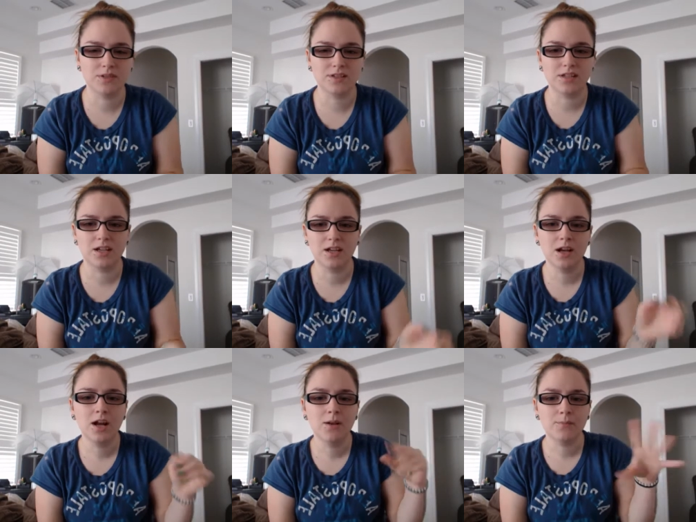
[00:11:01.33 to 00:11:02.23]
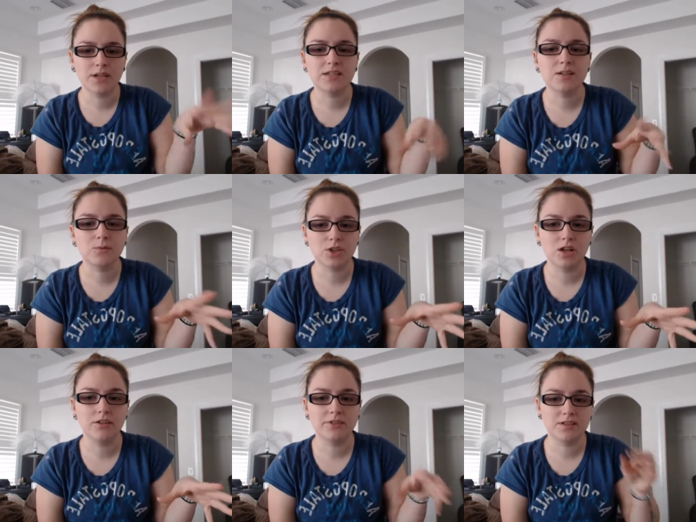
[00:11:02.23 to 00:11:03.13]
was like mixed in with
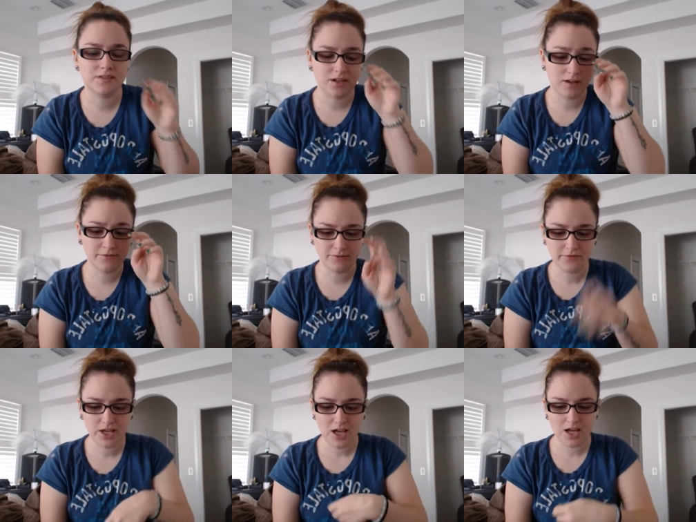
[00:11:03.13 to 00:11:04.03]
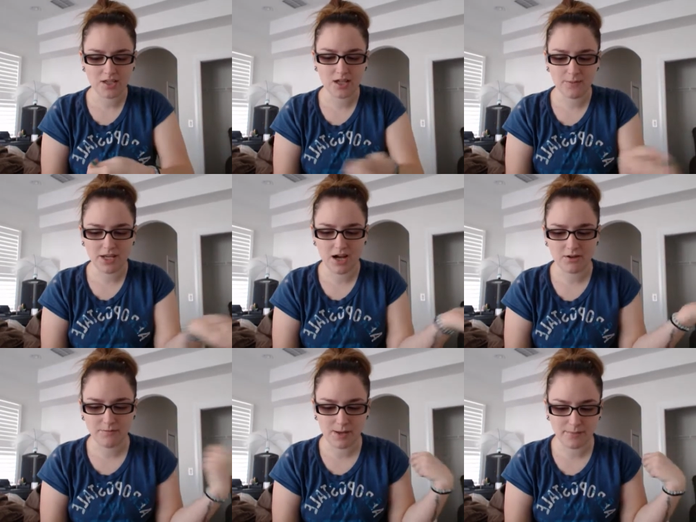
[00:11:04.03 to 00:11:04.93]
all of his stuff. And then coming
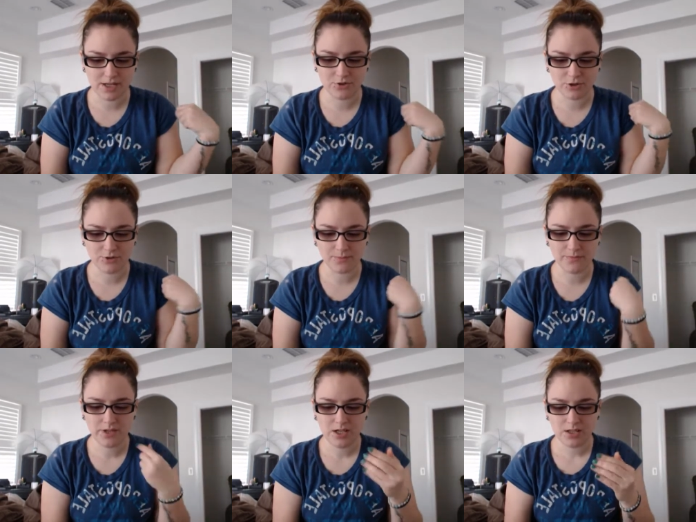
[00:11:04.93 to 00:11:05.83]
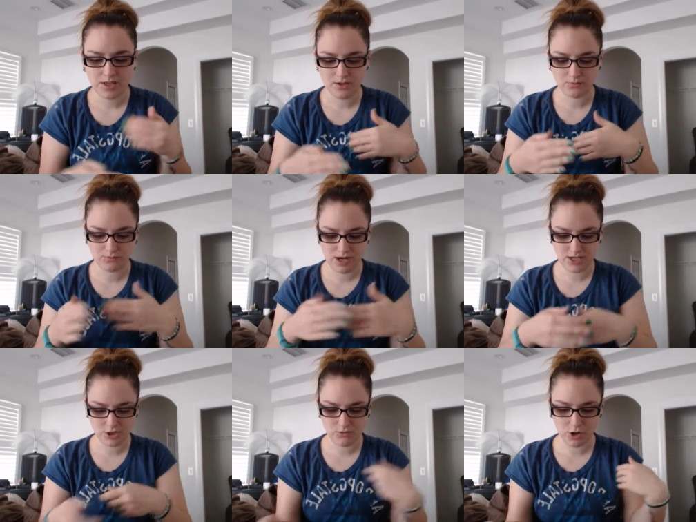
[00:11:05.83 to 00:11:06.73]
out of my bedroom, like right
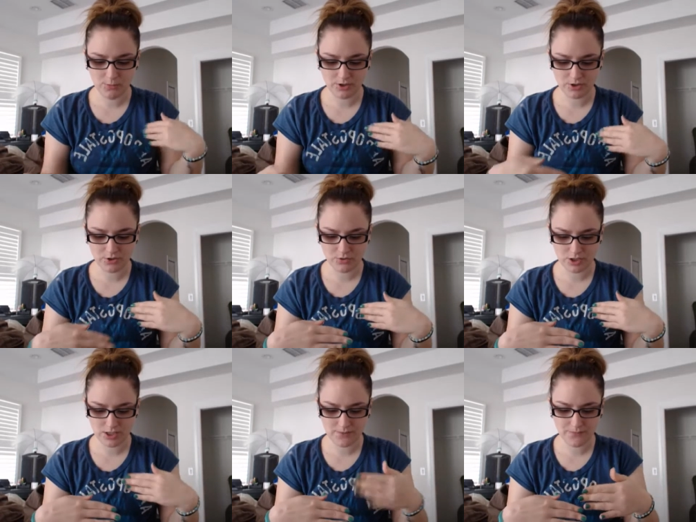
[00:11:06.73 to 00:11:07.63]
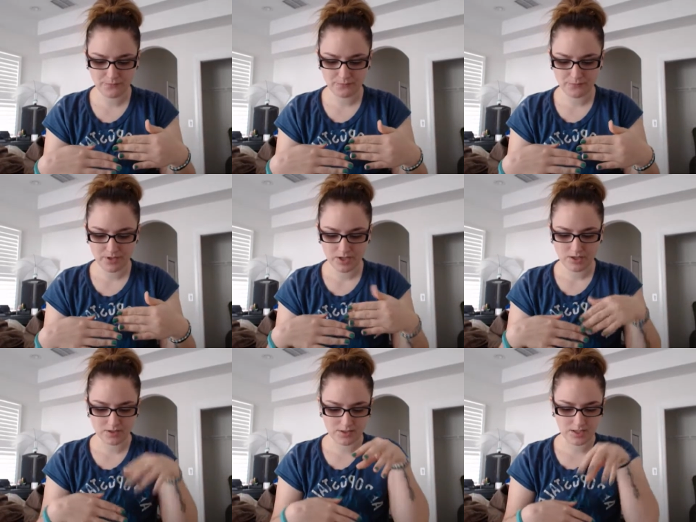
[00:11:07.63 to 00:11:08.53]
as you open the door,
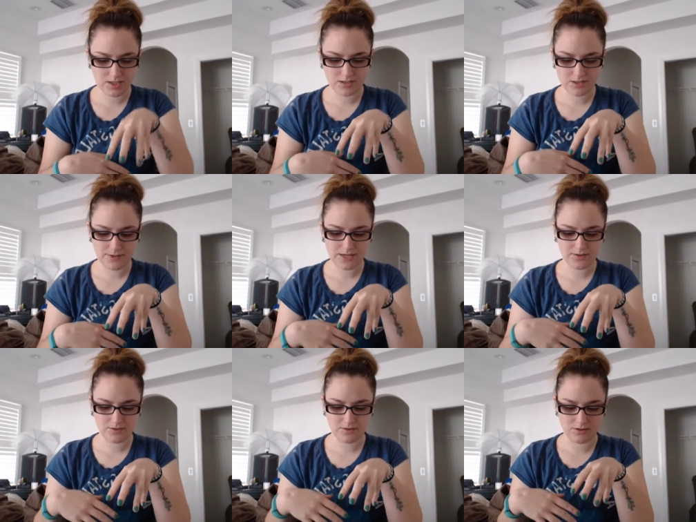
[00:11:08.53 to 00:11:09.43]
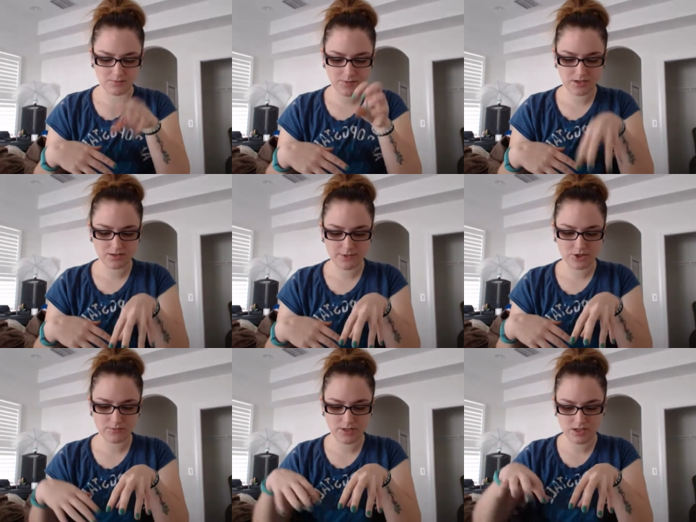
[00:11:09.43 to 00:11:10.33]
there's like, here's the bathroom, or here's the
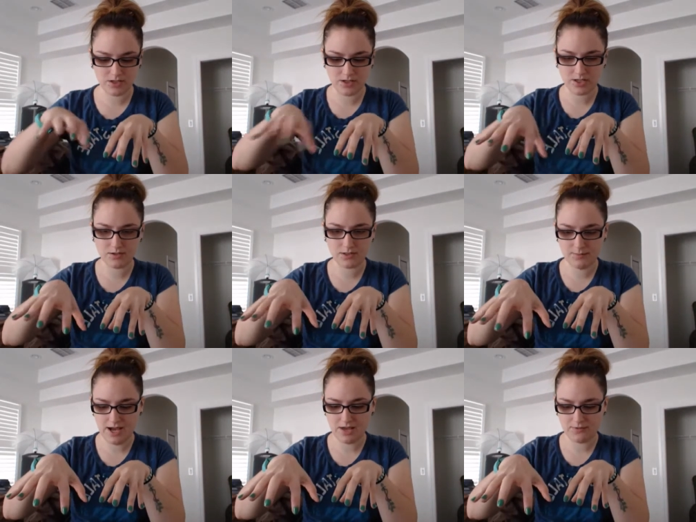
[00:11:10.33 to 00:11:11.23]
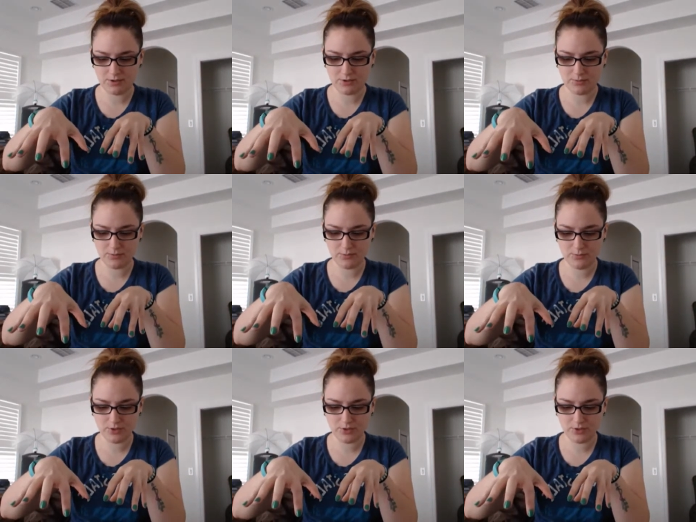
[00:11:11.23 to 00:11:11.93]
bedroom here, here's the bathroom.